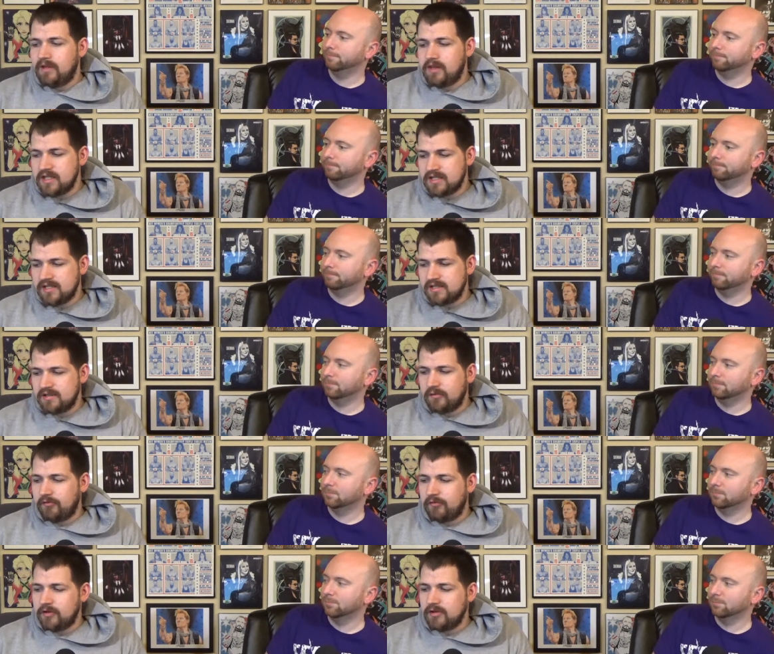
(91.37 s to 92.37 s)
Speaker 1: this is the
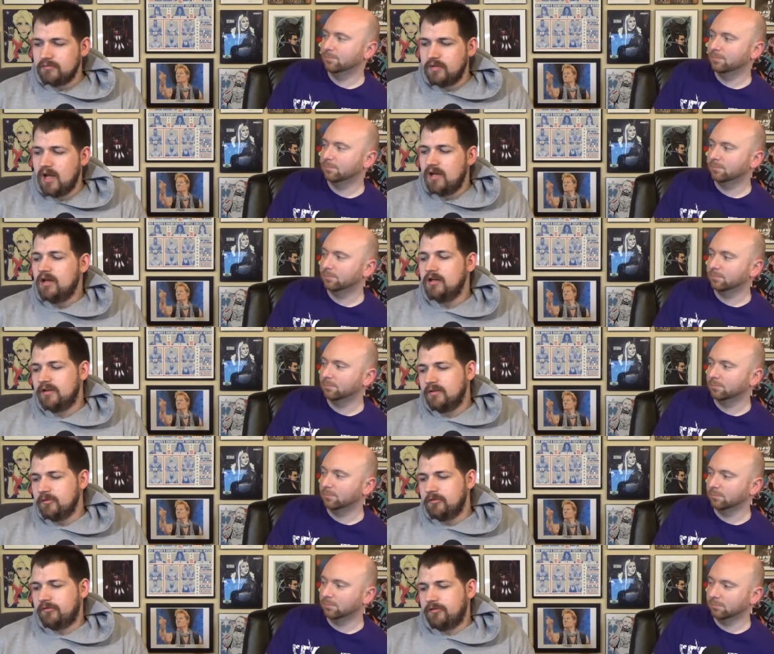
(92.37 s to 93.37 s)
first. Uh, let
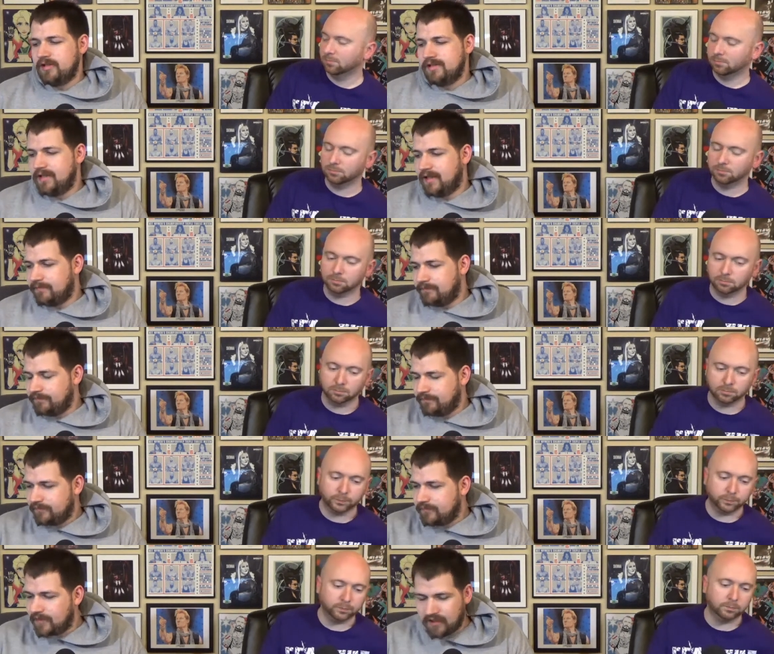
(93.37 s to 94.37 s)
me rephrase that,
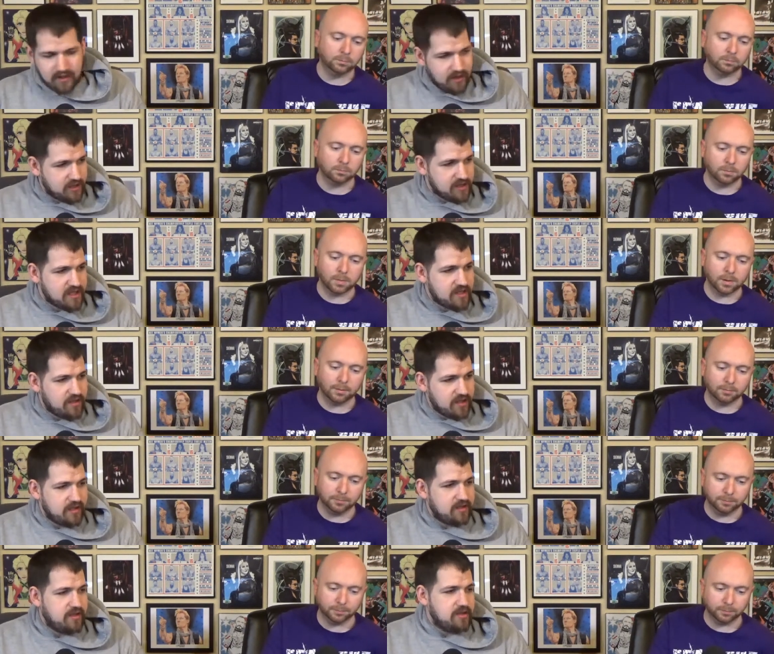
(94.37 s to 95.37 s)
because I
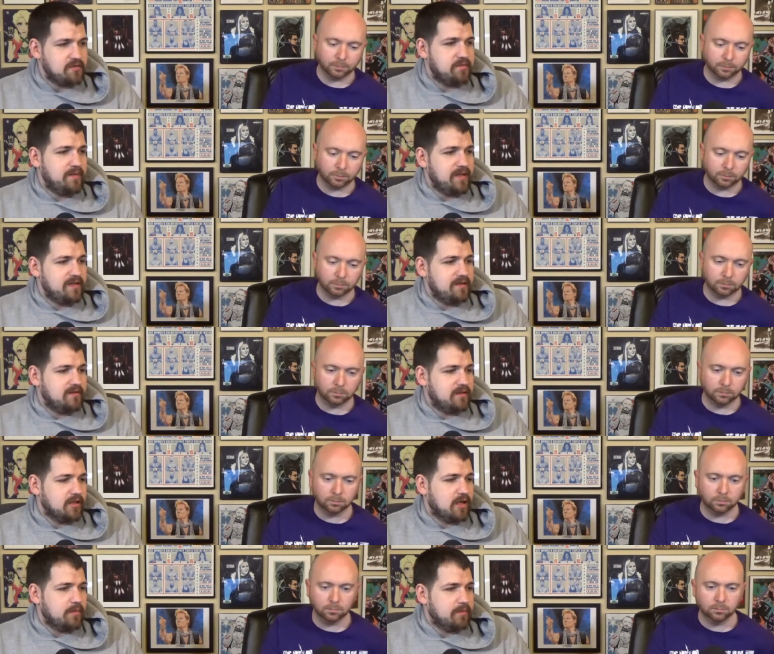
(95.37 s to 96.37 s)
think there has been
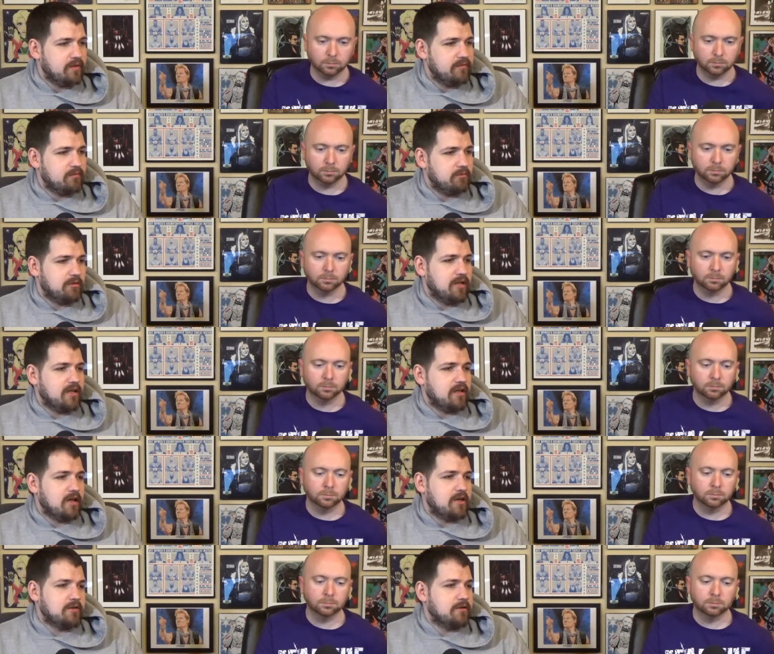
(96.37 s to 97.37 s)
a couple of them where like oh,
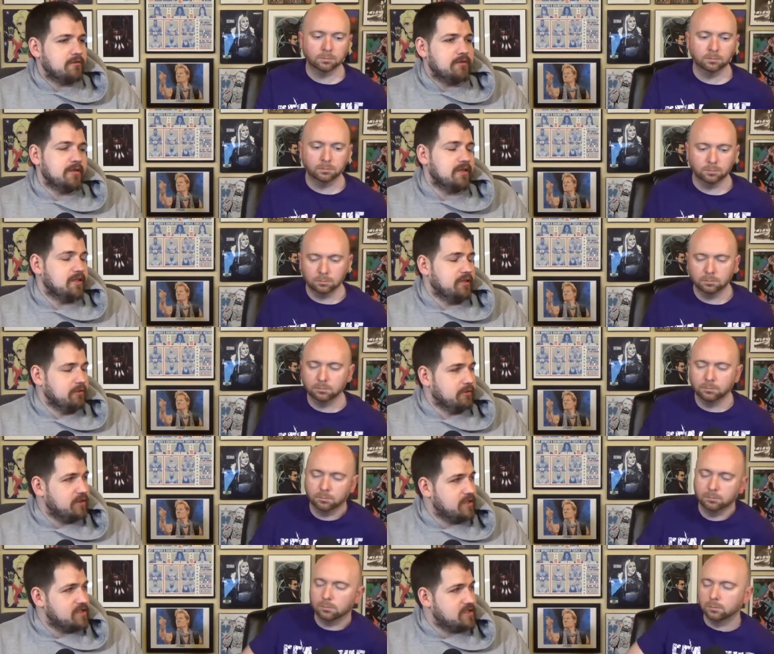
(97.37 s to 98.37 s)
I don't know what they're gonna do
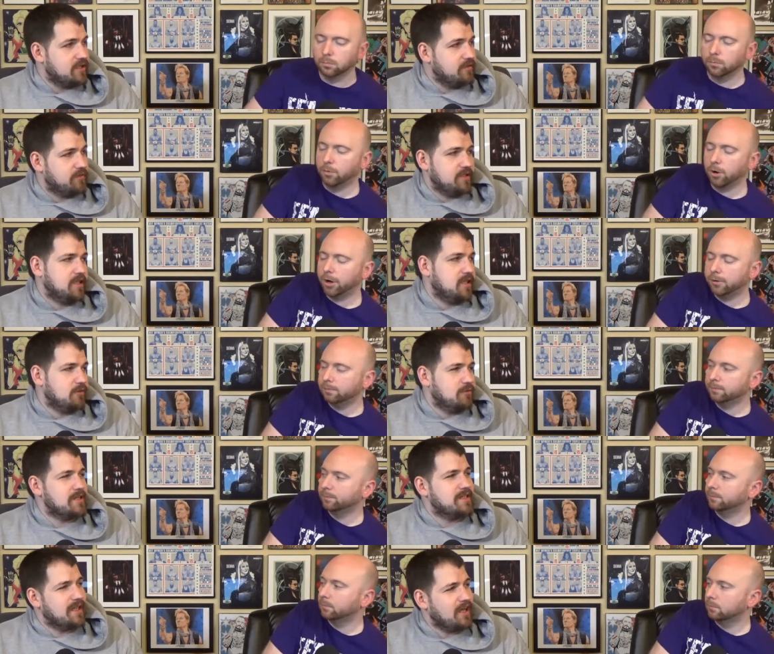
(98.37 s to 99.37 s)
with this stuff, and right. it kind of
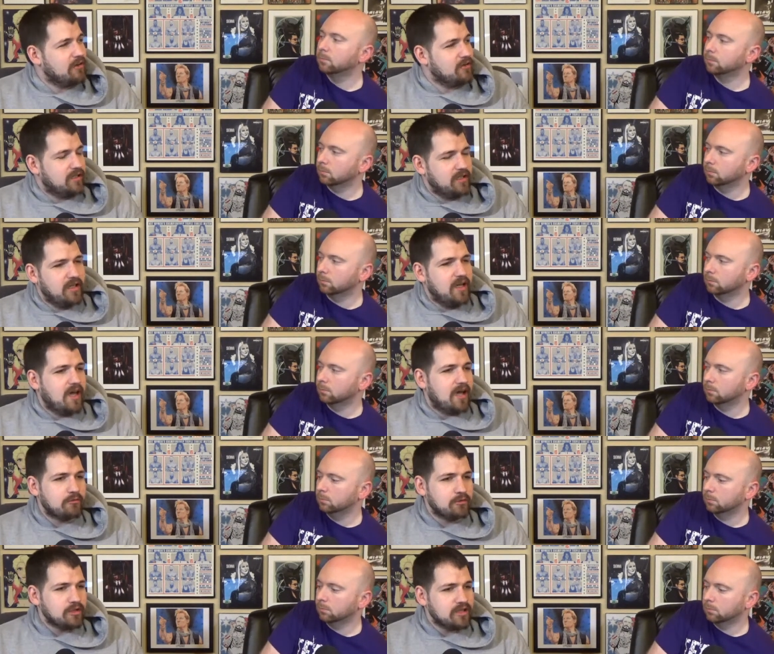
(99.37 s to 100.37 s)
worked out. Mm-hmm. I
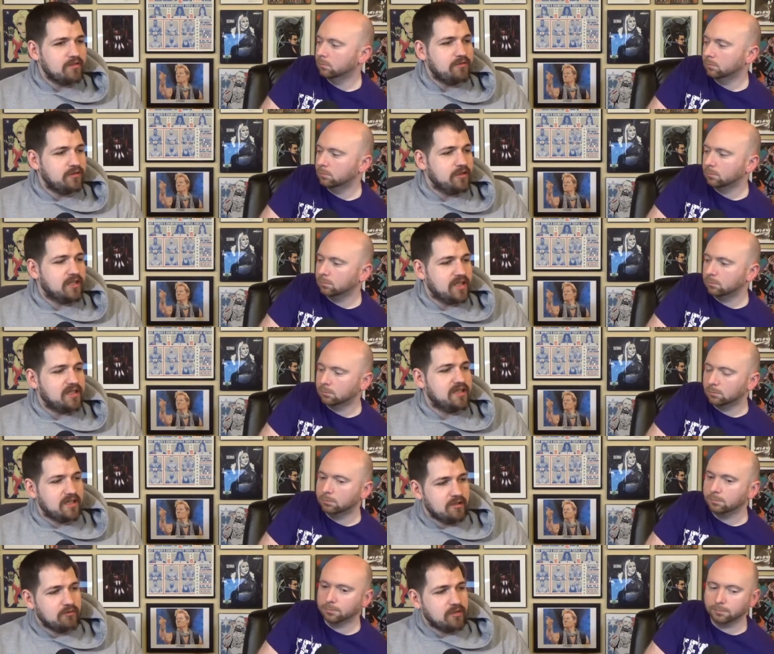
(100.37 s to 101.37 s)
really feel like
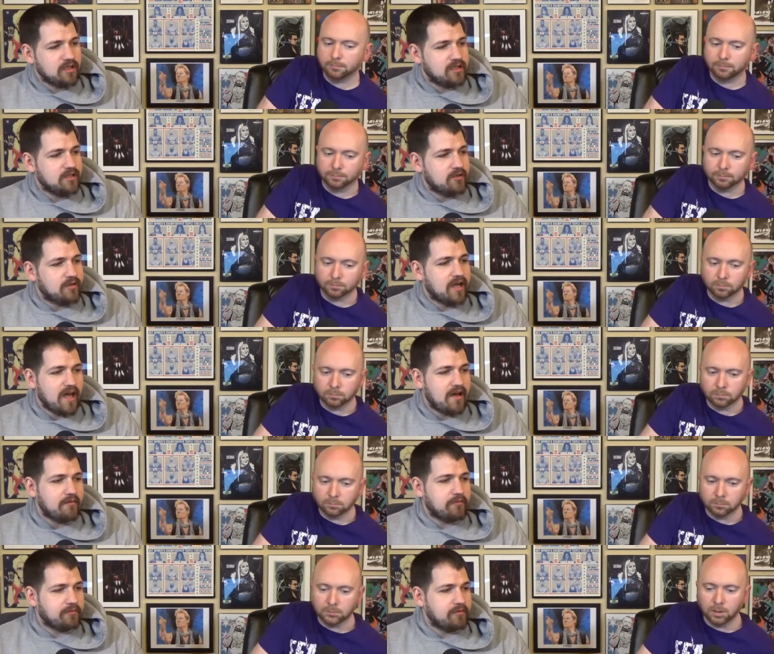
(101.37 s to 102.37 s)
they really don't
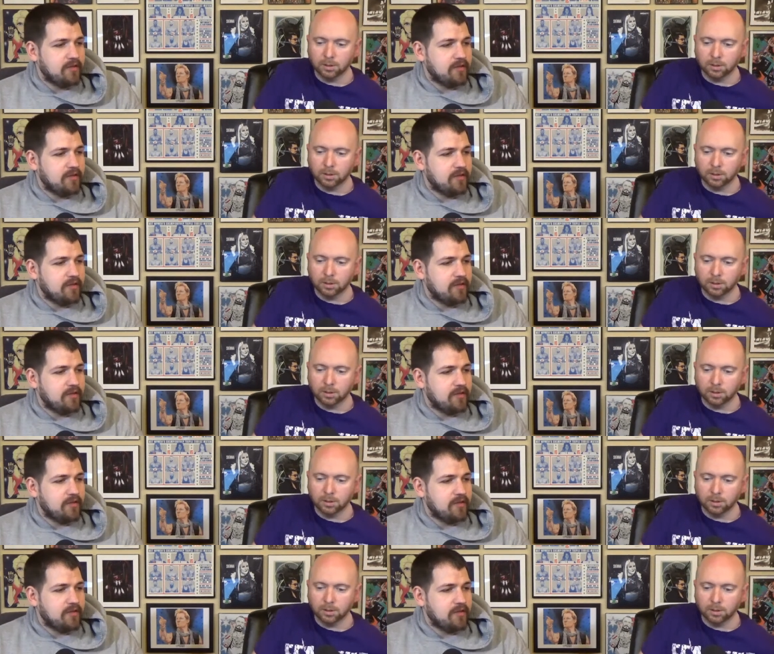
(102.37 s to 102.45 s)
have